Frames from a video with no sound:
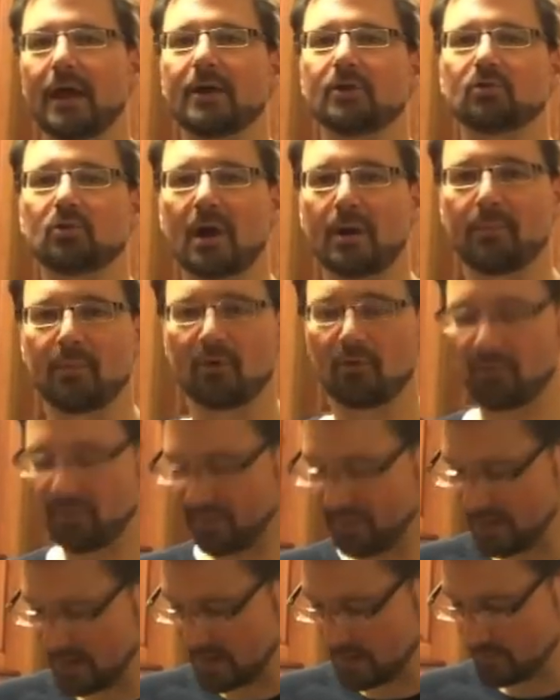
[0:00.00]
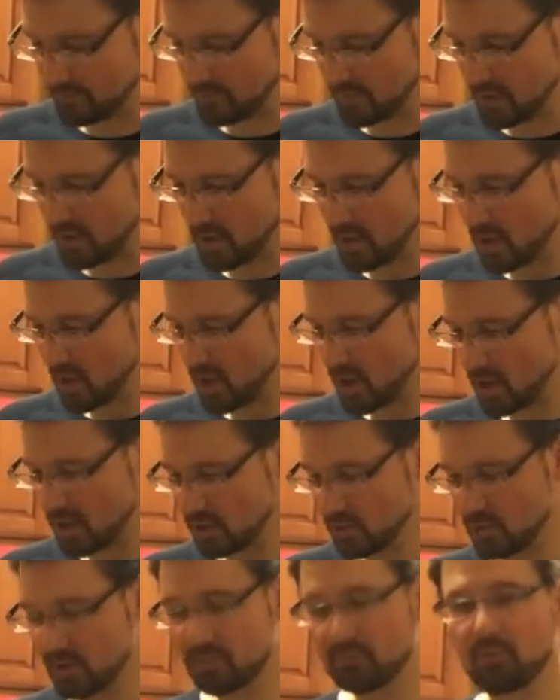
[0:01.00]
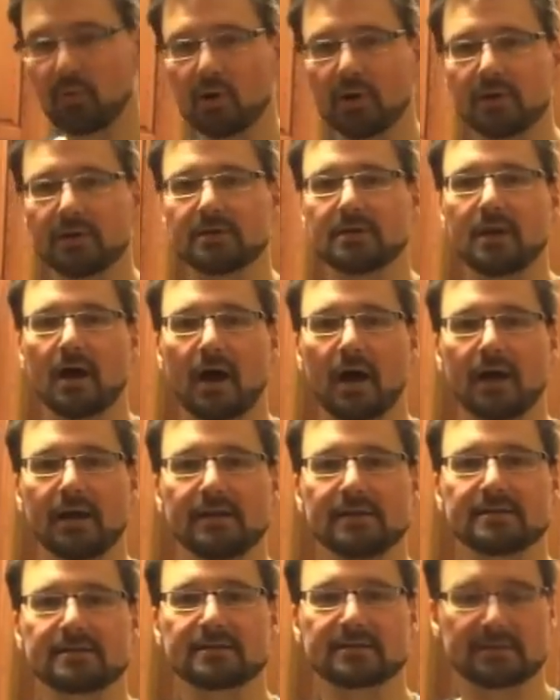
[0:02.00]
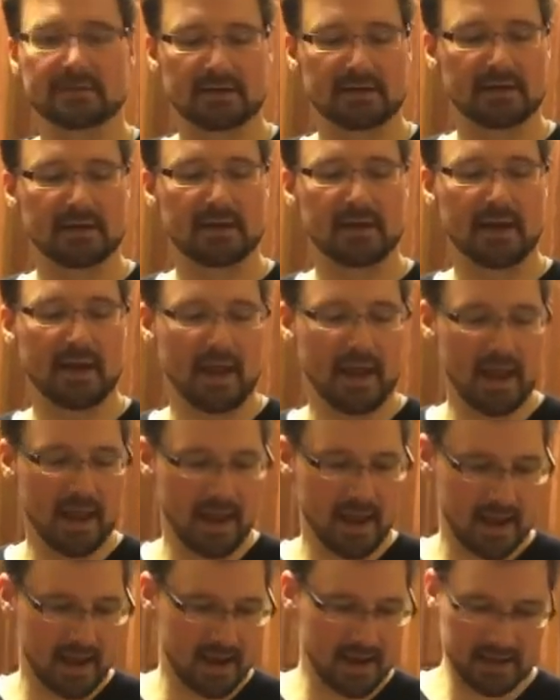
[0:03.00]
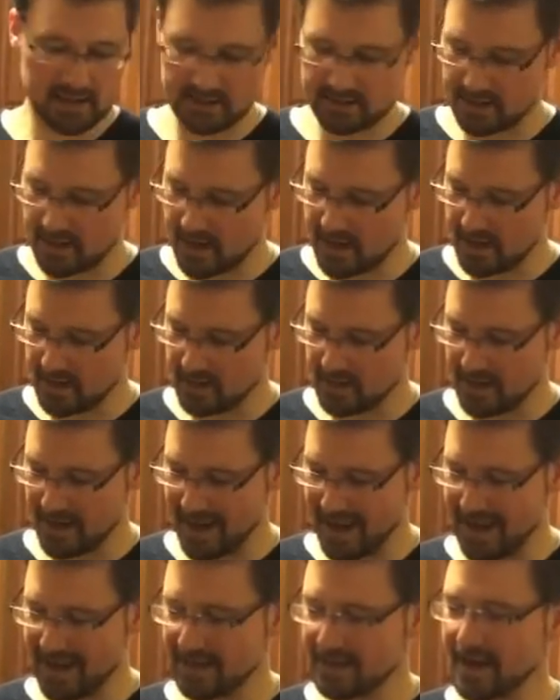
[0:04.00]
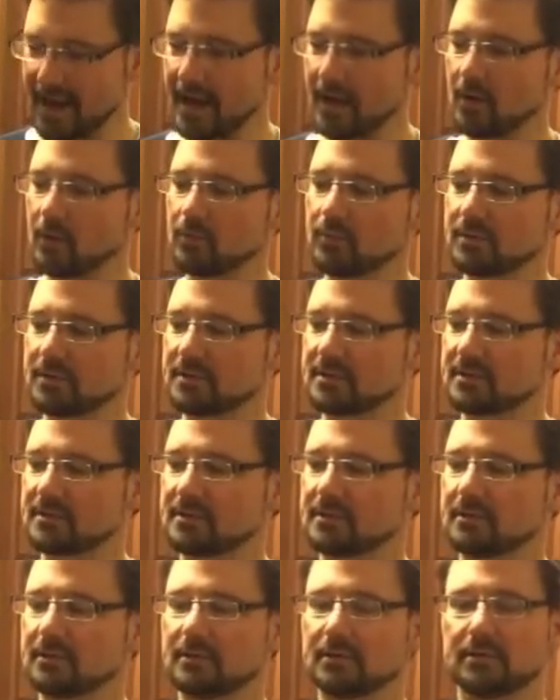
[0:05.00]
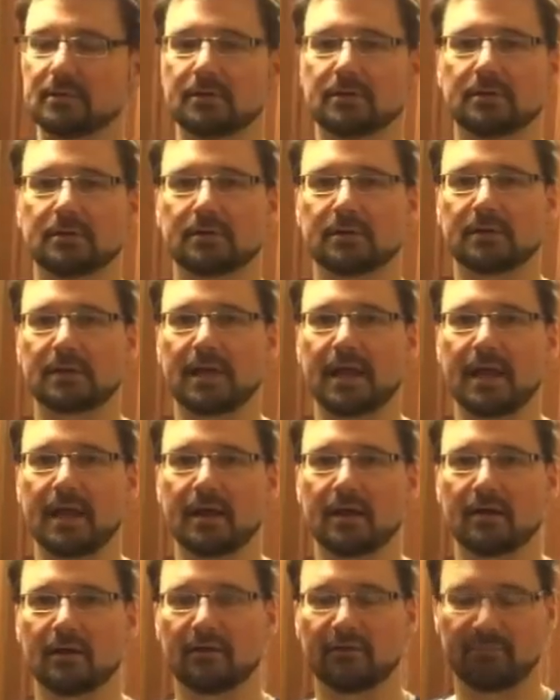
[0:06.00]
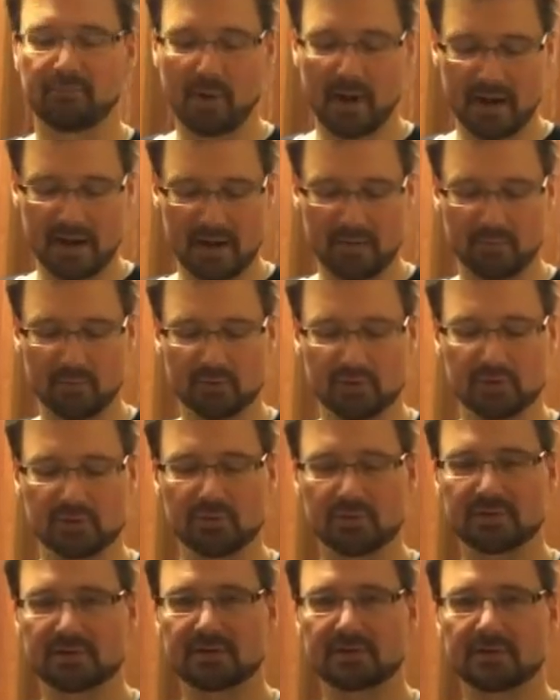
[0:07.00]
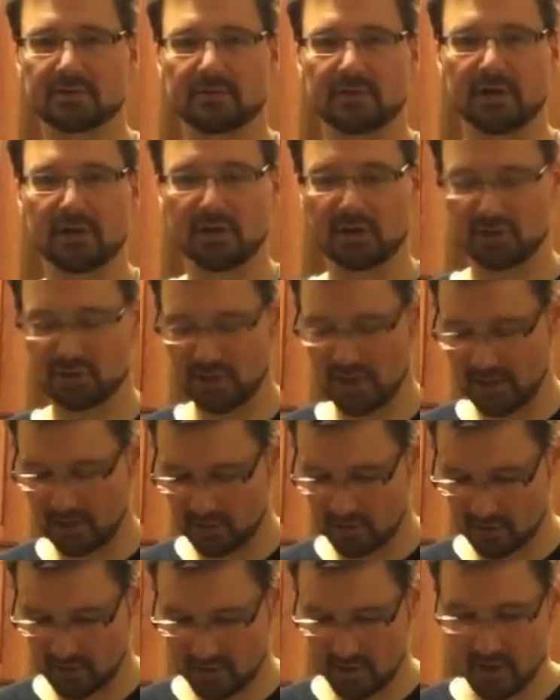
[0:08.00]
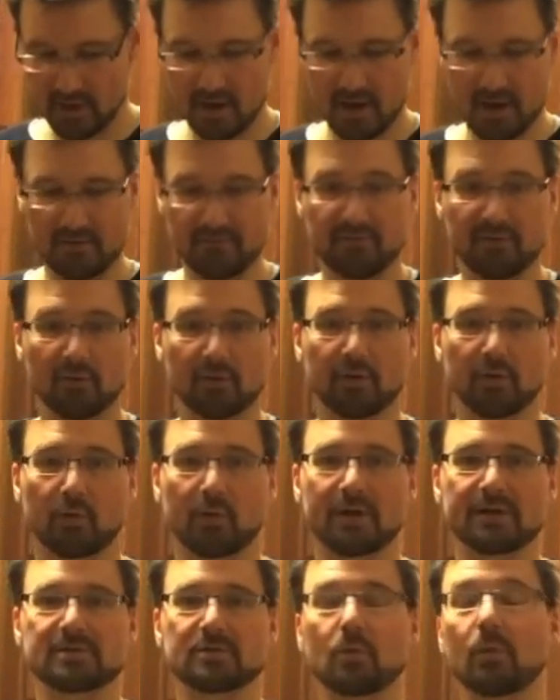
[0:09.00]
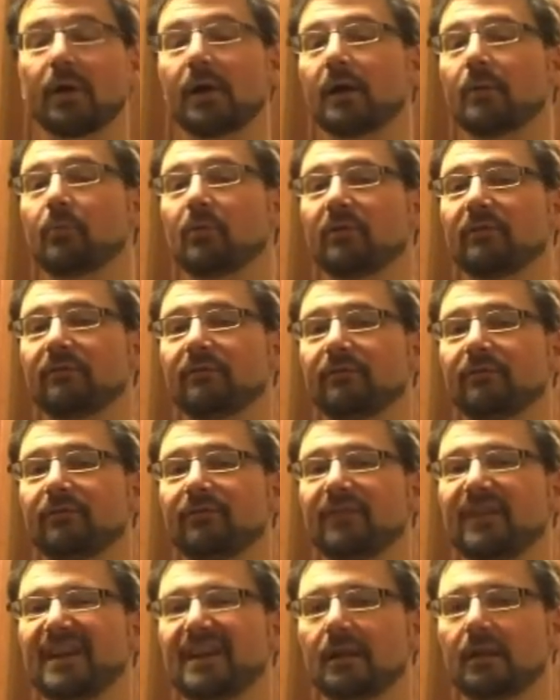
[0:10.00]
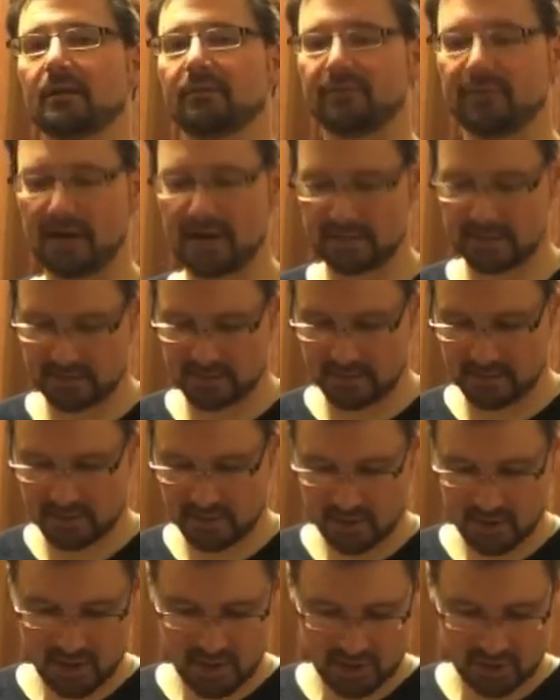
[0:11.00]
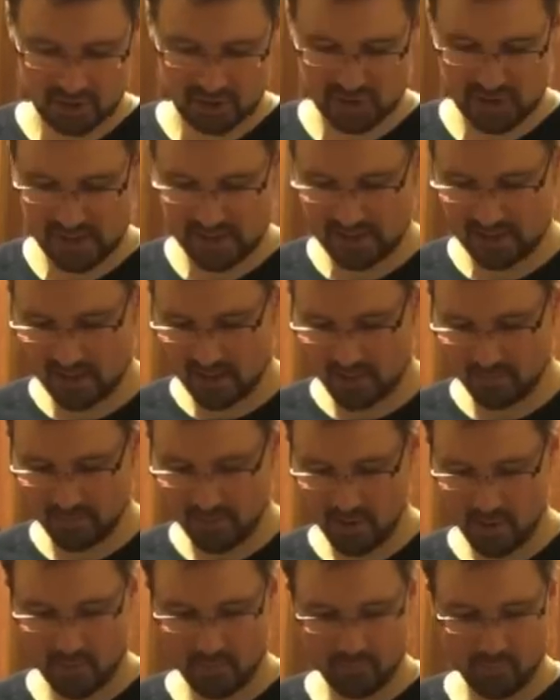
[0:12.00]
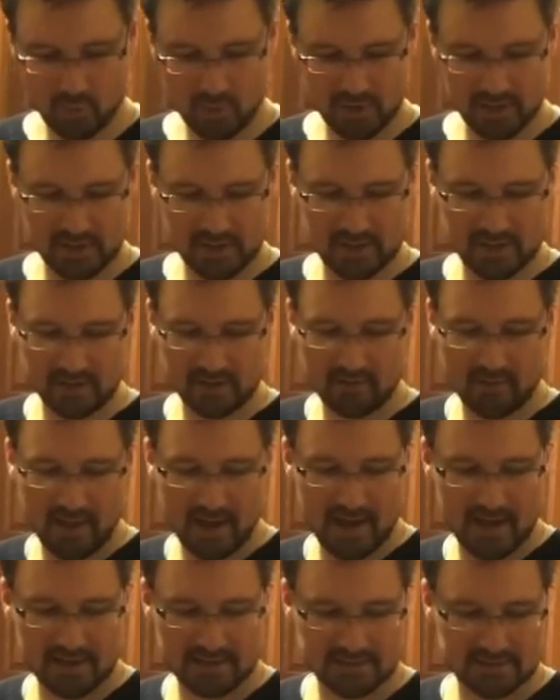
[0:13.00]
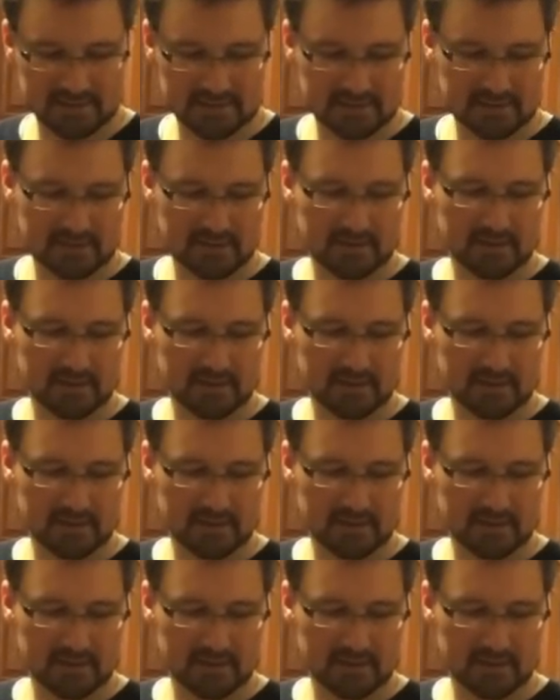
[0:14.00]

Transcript: that tropical theme, you can put ice and an eight ounce can of pineapple juice in a shaker, fill it the rest of the way up with vanilla vodka, shake it up, put it in a glass,